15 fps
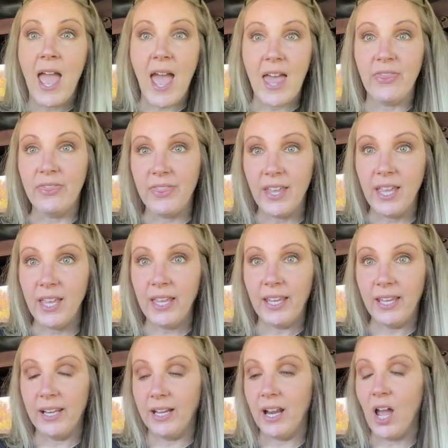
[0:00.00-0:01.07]
And
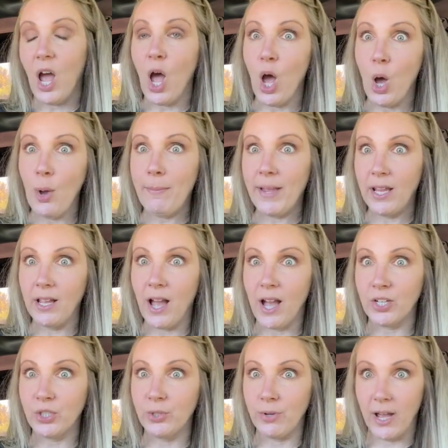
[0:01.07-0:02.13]
then, oh my
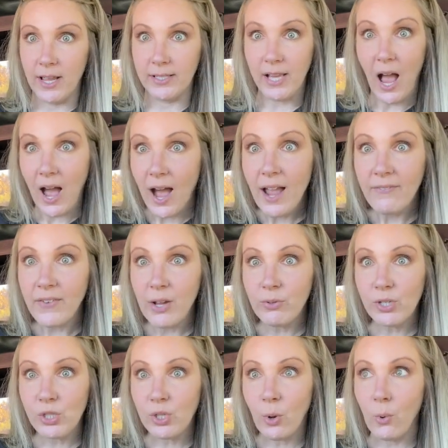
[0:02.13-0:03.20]
gosh, you guys, I
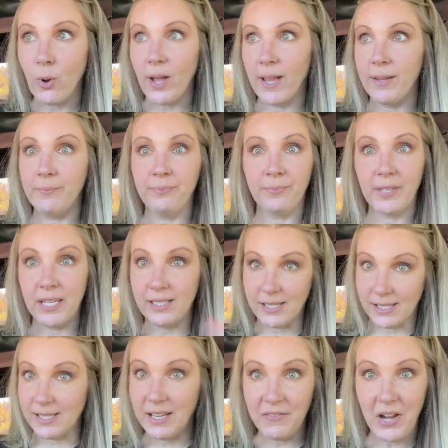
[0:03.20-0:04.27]
found a toy. It
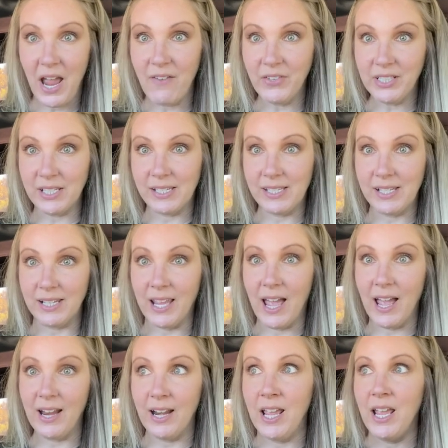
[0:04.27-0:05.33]
doesn't even have a listing
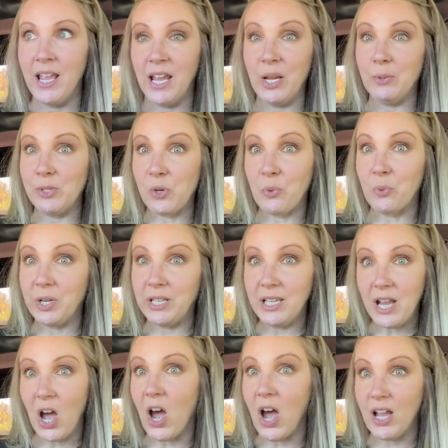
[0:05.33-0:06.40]
yet. It was a
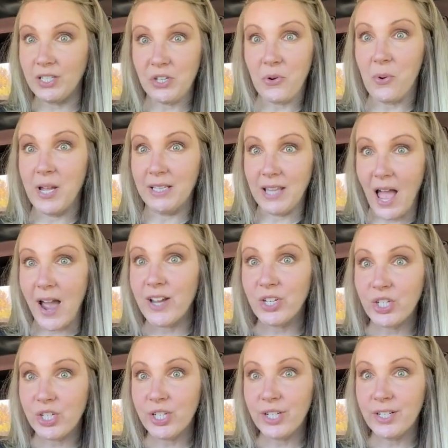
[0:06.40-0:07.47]
really hot toy
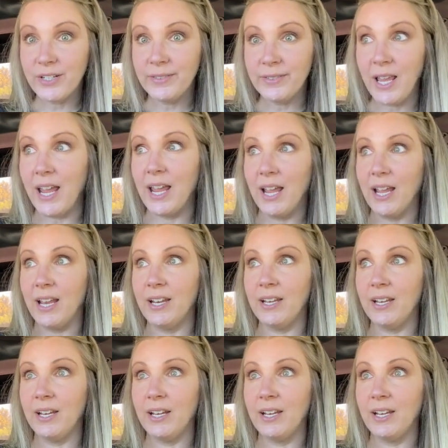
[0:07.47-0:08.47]
last year, and